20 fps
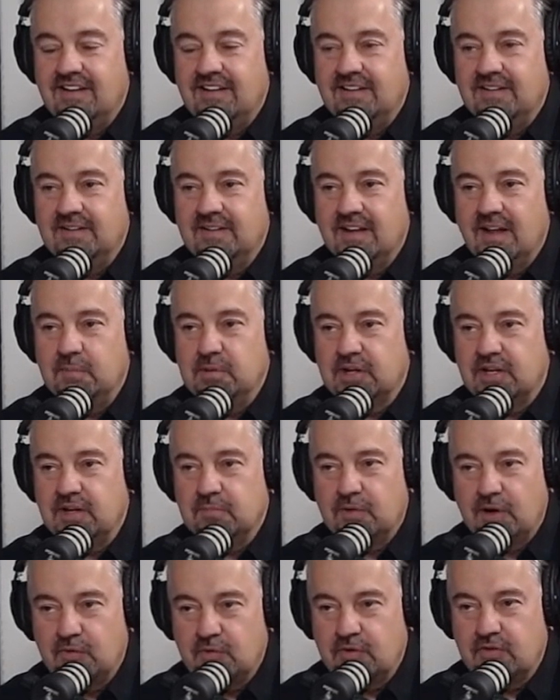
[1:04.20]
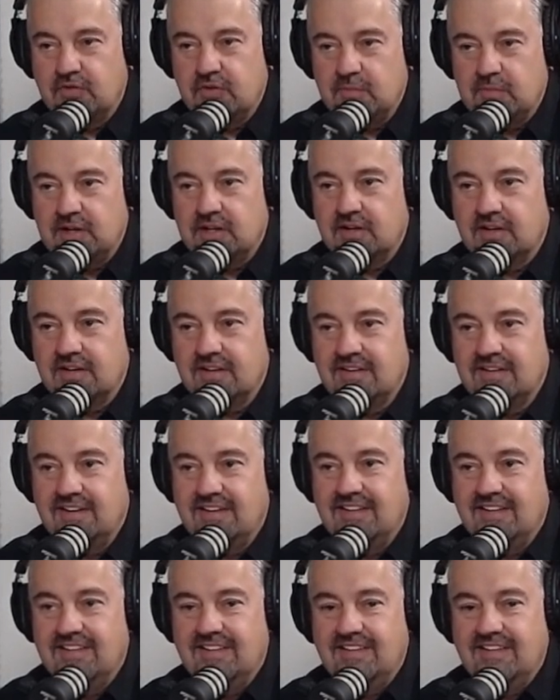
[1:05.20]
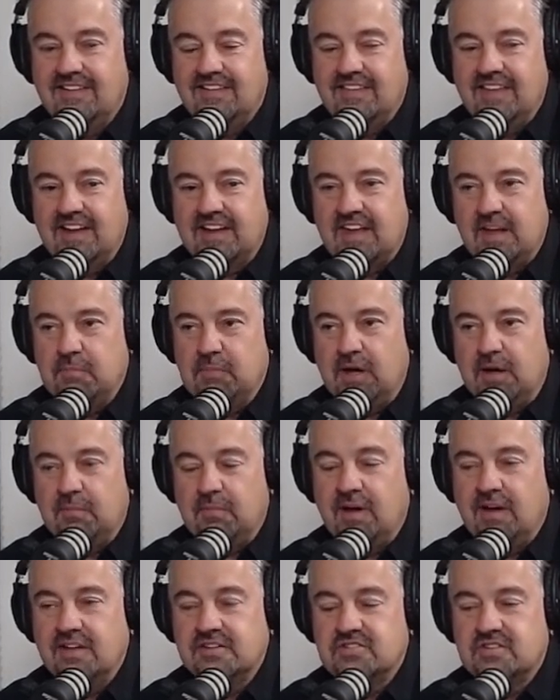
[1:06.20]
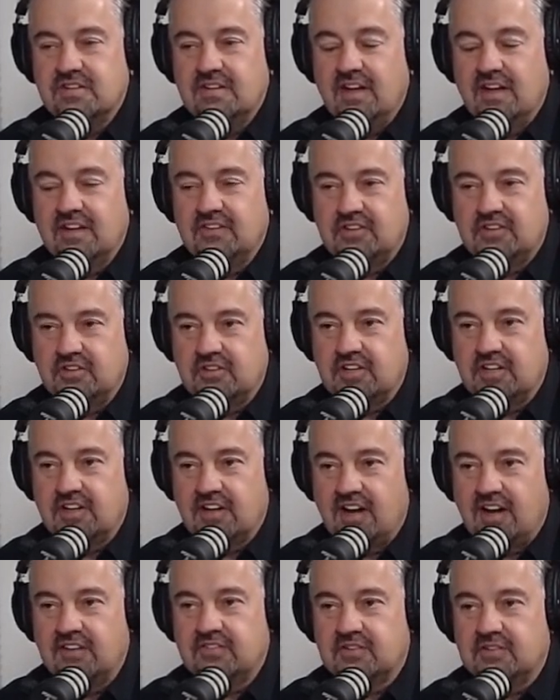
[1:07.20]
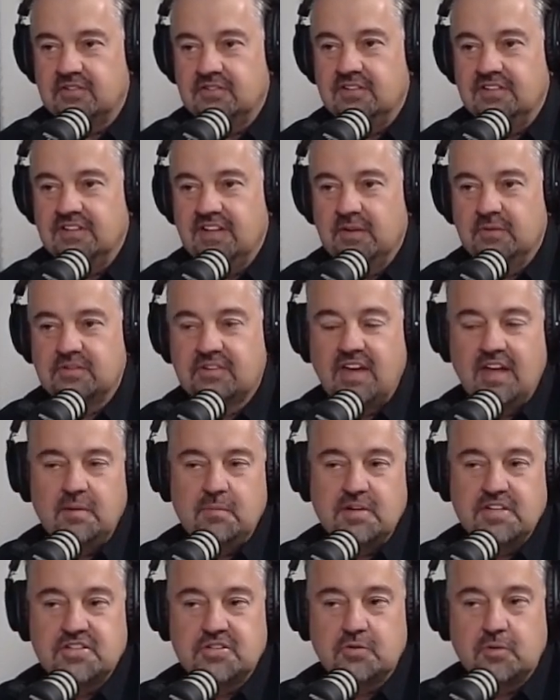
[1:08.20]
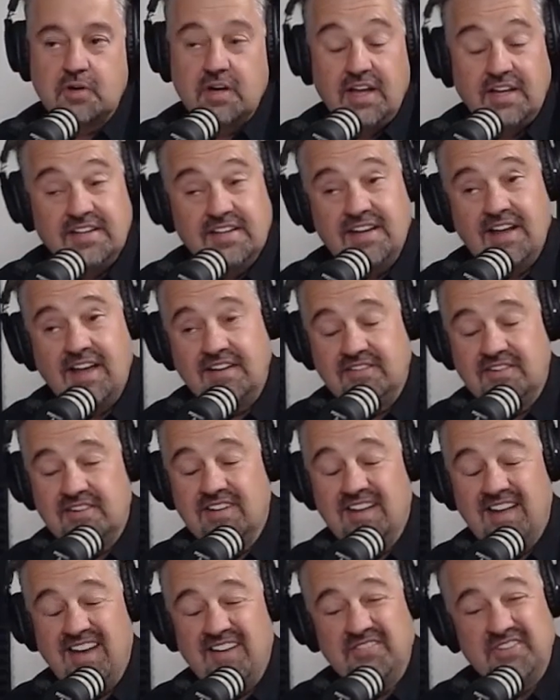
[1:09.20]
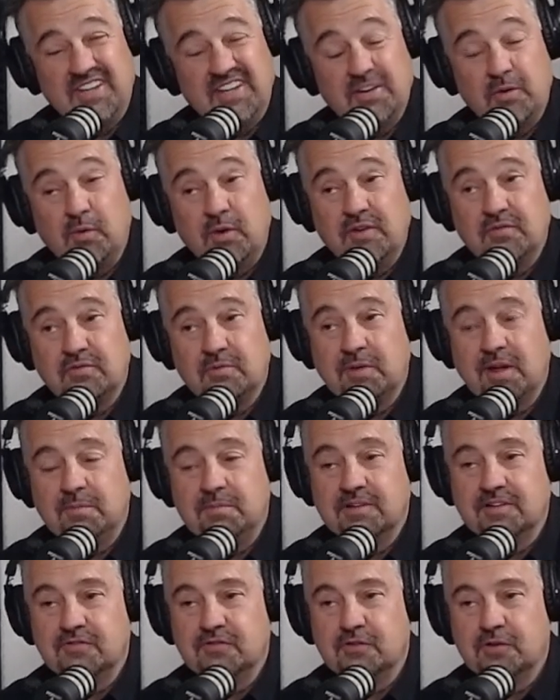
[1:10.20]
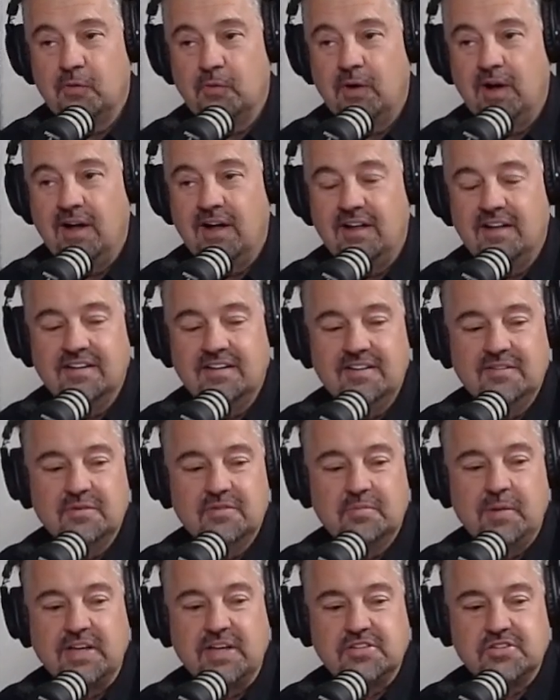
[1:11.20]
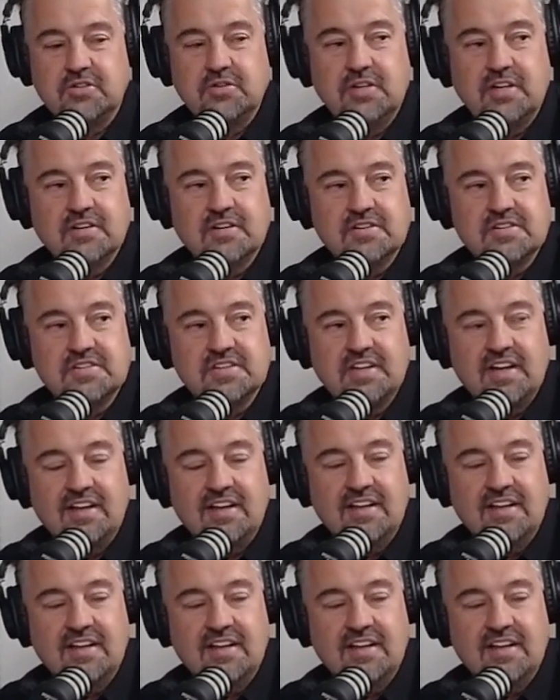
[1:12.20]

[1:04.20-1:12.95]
"Lubbock in My Rearview Mirror" that came out my senior year of high school. That was kind of my story. I did have to get away from Lubbock for a while. It was about 2 years that